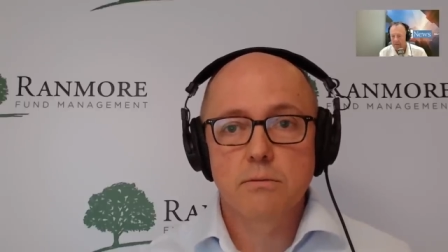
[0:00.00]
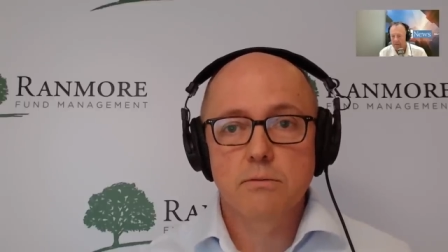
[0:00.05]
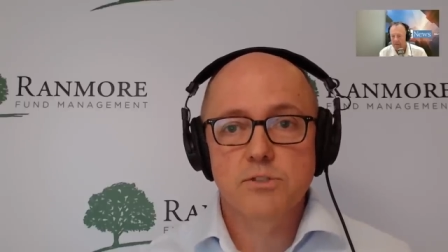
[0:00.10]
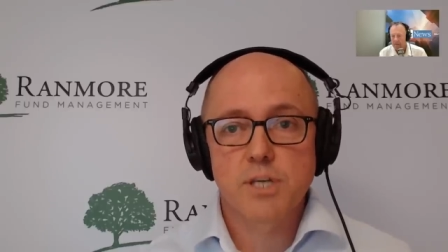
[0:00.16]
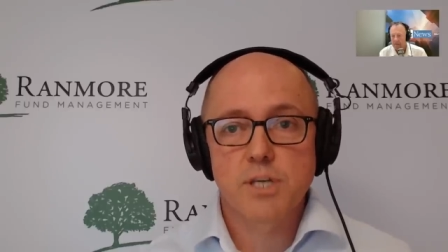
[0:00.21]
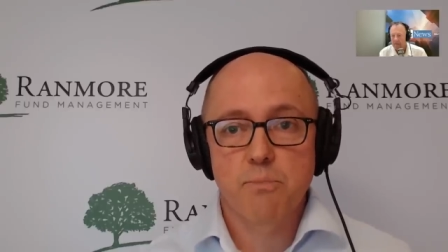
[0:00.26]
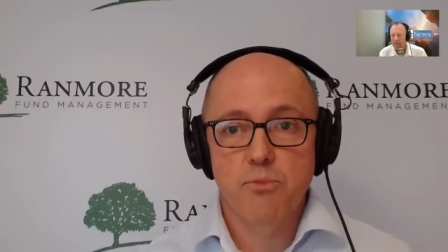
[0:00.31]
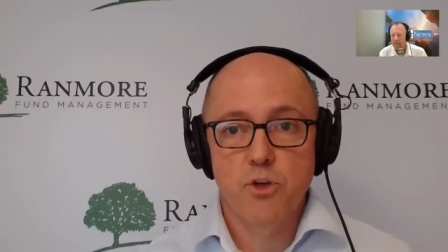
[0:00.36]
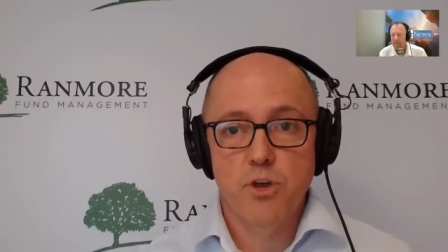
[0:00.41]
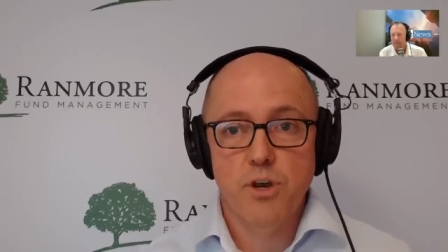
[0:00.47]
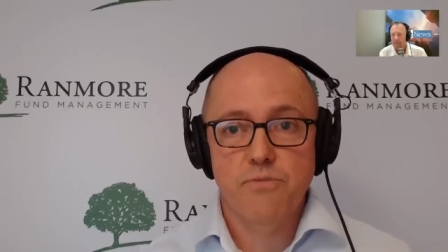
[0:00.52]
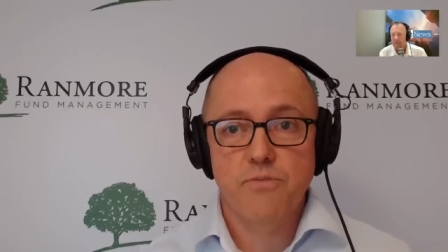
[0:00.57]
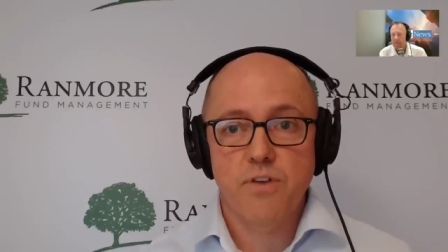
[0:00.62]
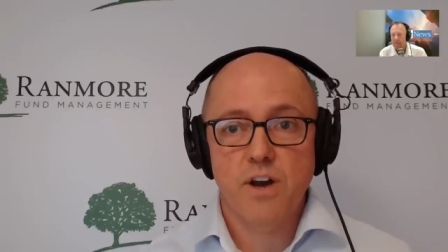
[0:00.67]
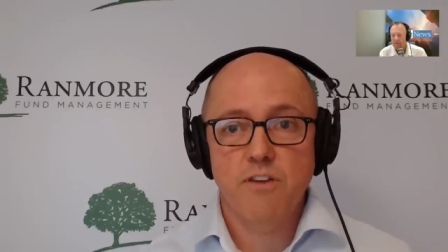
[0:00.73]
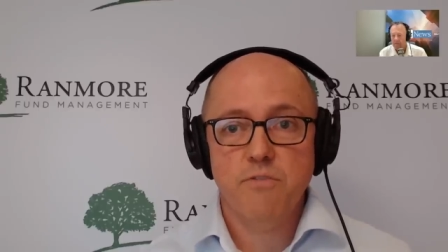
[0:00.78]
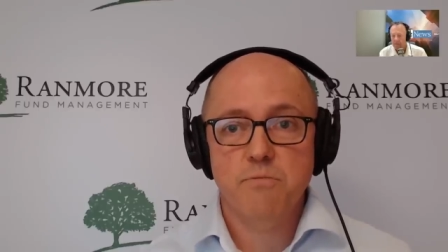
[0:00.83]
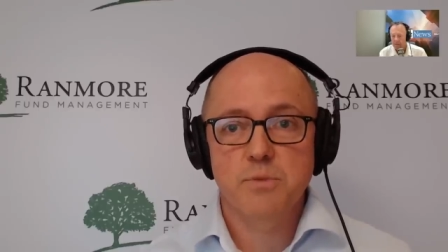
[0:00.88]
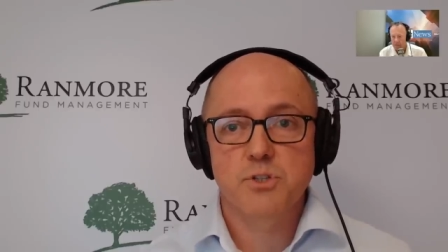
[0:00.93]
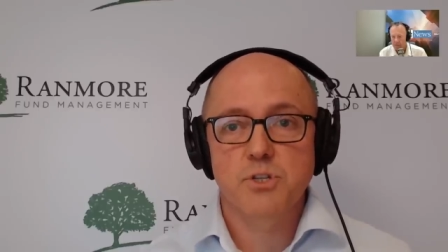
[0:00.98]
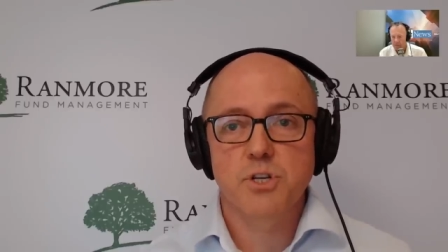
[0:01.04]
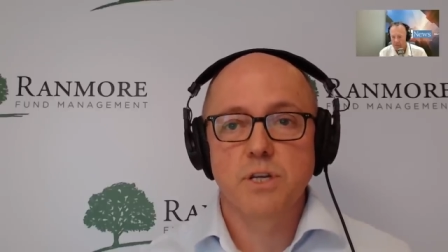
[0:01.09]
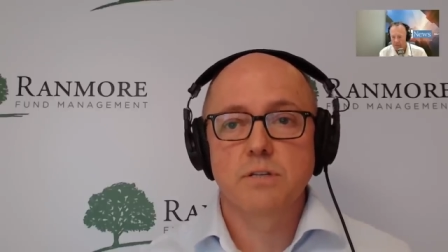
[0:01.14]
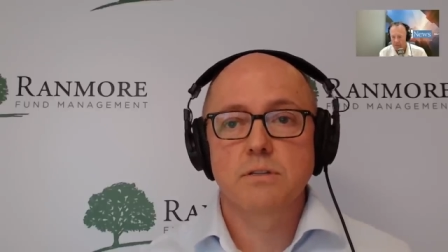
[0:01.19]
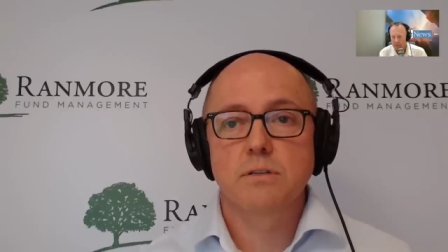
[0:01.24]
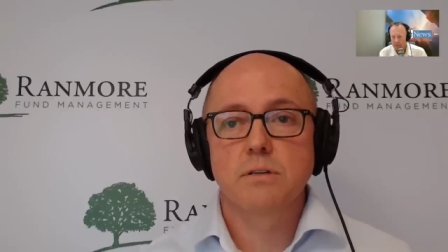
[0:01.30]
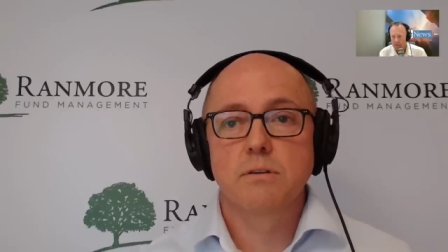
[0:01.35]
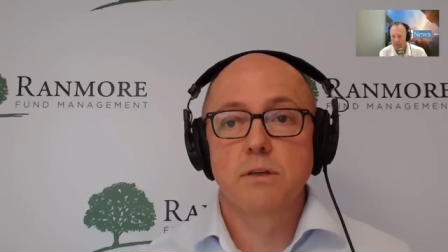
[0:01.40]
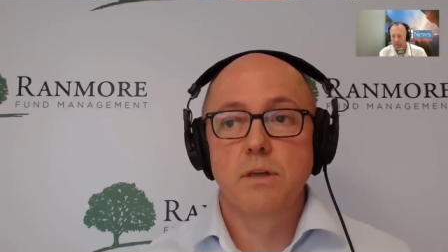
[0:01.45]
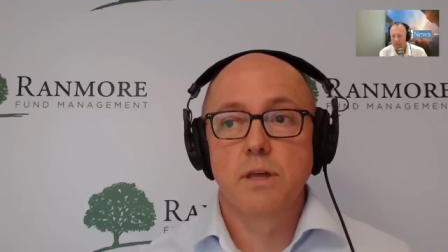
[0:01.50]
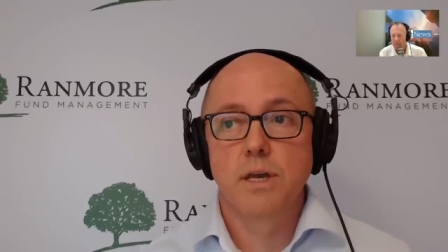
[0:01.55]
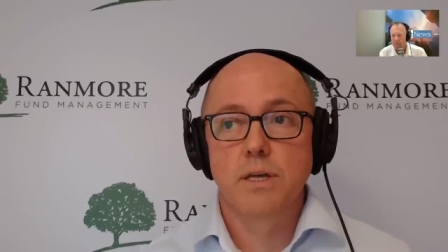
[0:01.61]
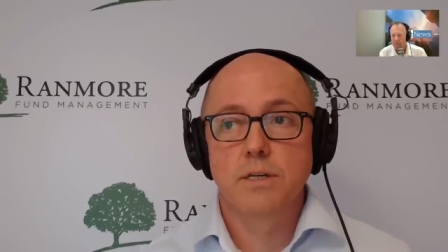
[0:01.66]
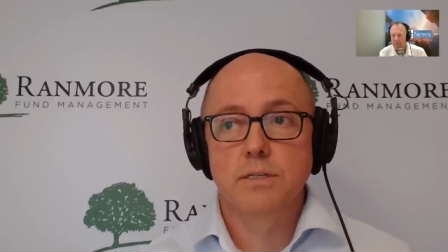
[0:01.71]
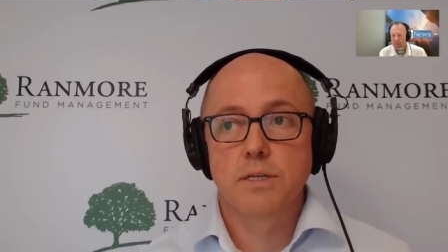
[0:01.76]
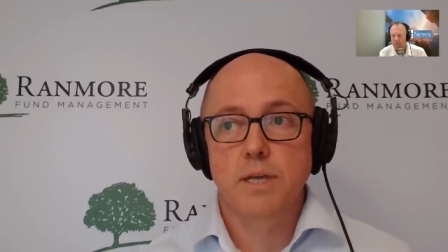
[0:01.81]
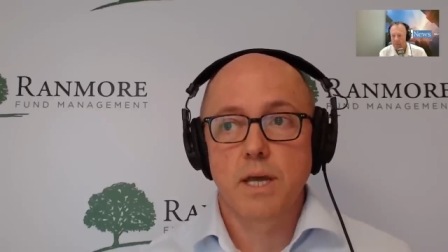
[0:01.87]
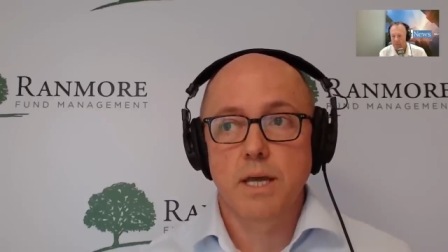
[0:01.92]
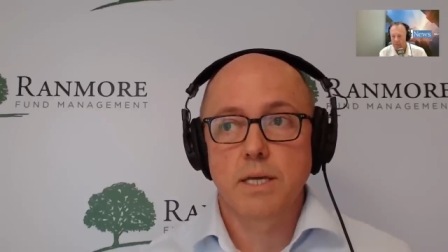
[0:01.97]
It's up 35%
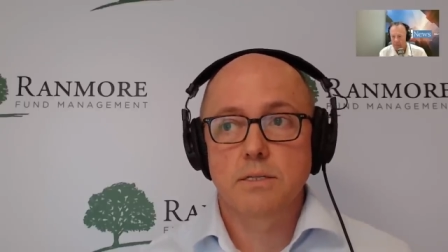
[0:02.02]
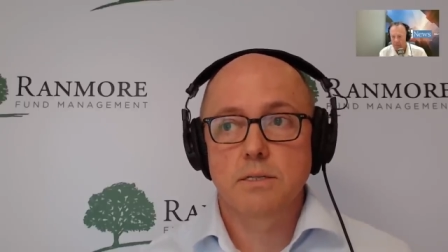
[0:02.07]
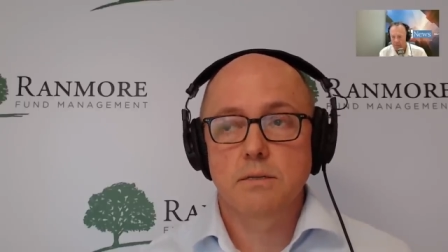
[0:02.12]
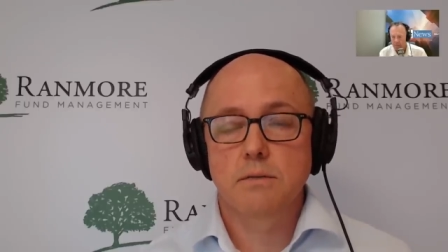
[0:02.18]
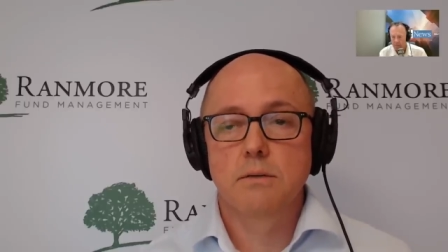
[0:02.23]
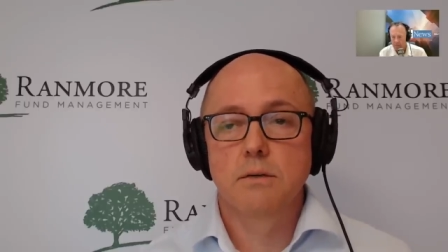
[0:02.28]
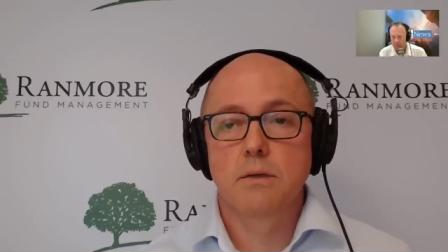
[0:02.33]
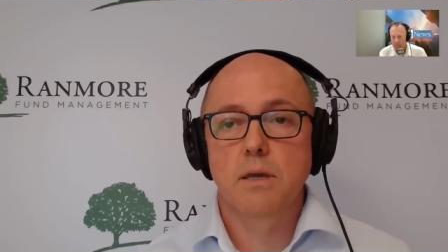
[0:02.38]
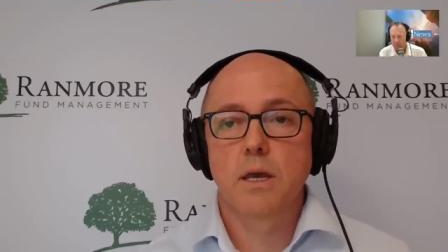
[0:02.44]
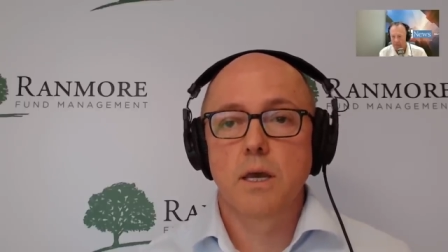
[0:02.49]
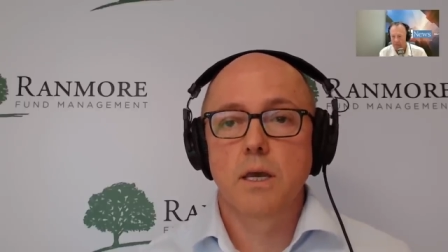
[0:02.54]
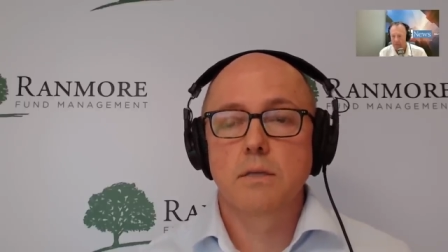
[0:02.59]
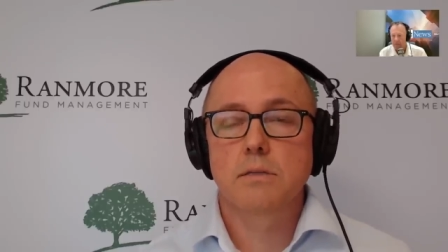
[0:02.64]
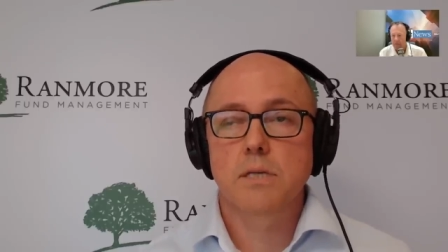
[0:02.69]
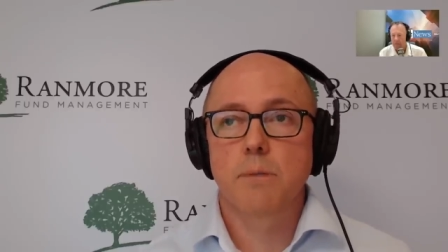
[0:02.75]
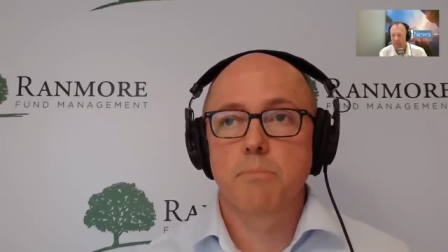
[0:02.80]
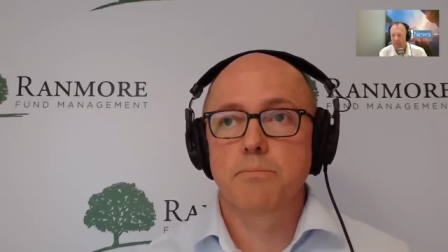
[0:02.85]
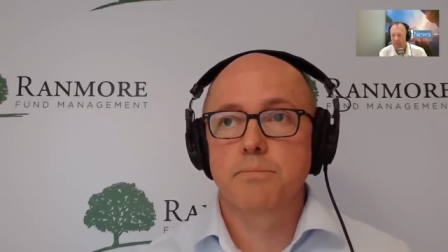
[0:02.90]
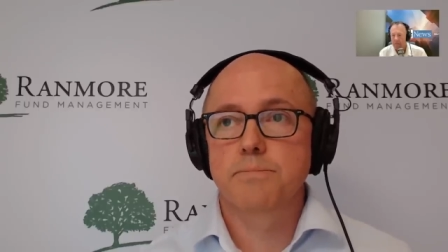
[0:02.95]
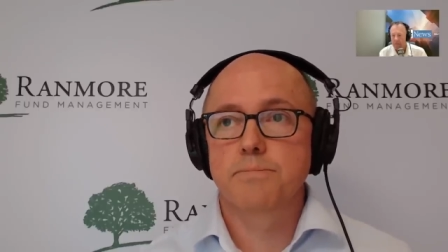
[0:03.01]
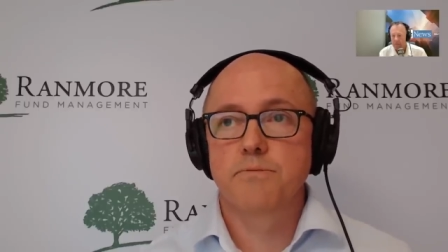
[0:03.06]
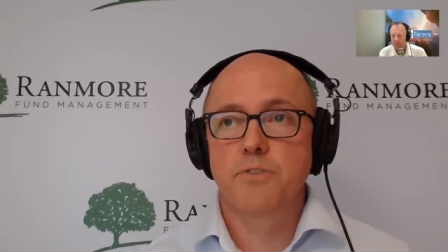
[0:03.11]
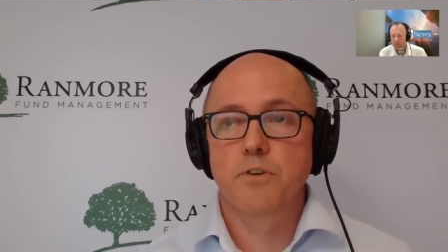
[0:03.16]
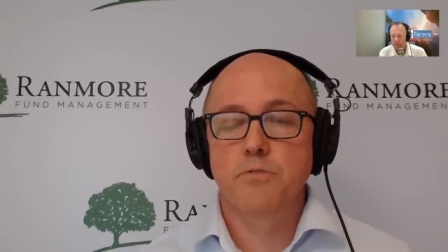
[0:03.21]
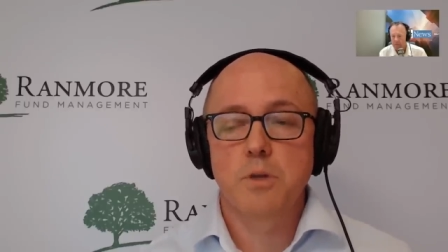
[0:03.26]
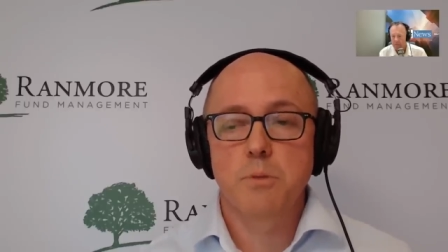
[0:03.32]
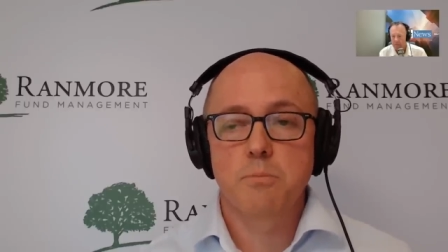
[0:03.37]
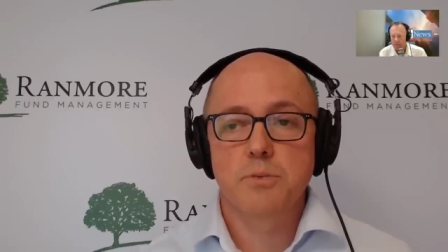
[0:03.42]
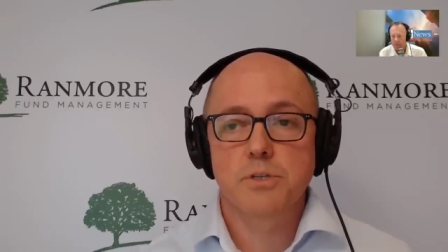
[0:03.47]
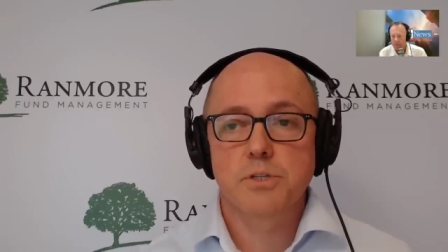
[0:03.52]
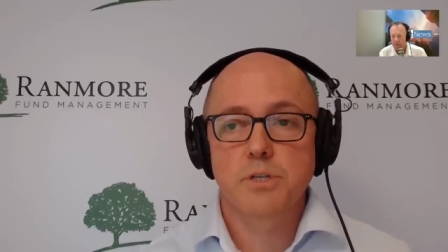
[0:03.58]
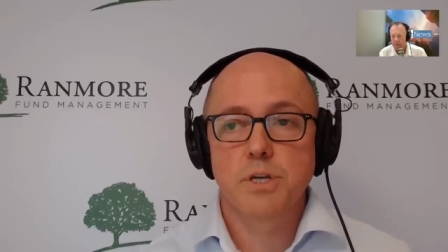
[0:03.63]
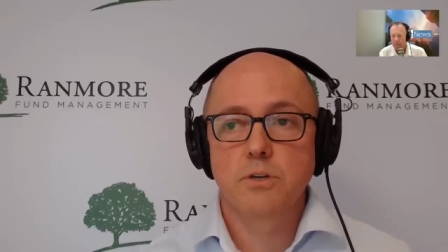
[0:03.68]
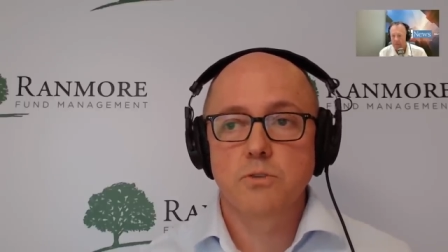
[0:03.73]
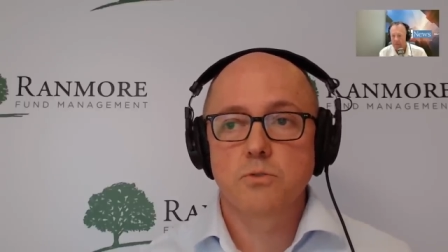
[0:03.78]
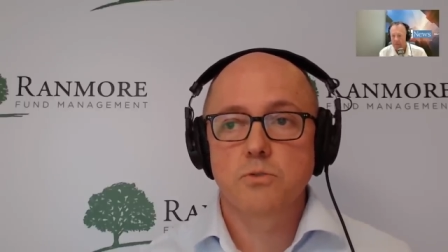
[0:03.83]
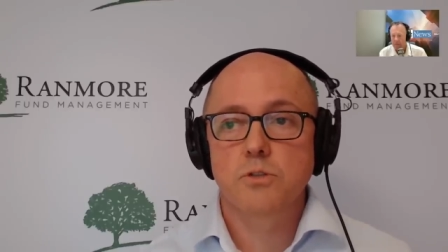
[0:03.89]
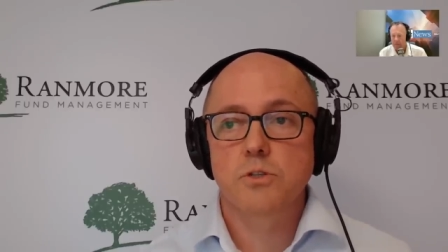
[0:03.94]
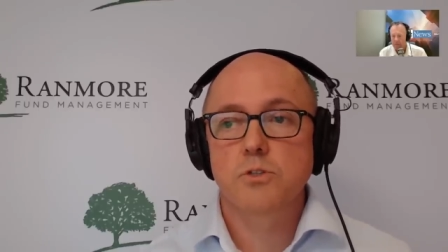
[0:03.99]
year to date. Okay, it's up
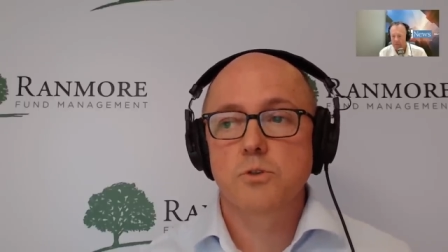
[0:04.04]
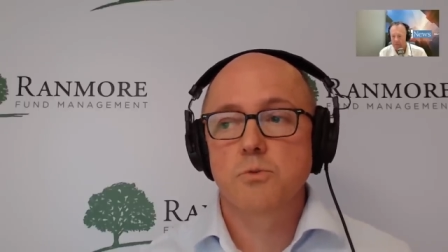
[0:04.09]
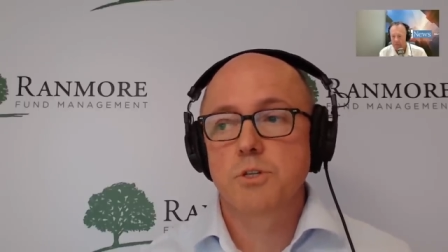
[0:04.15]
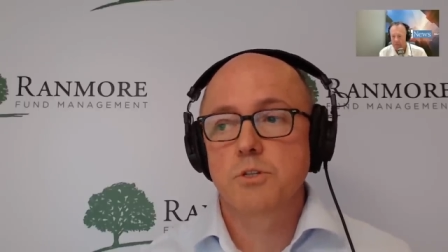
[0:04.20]
50% since